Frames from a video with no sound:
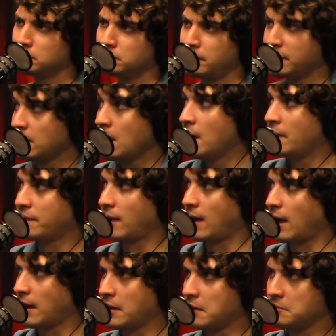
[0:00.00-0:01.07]
Like, like
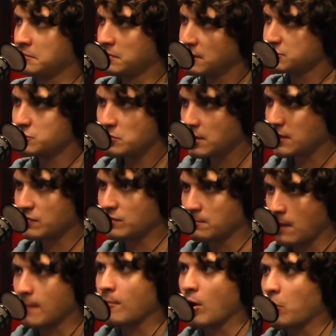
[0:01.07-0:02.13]
I, unless you get the
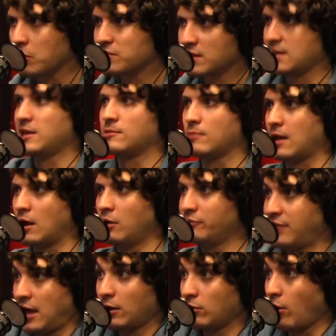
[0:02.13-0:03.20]
memo or the email,
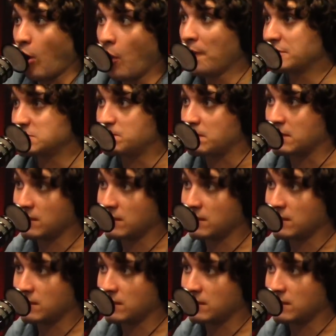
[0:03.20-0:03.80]
that'll always be.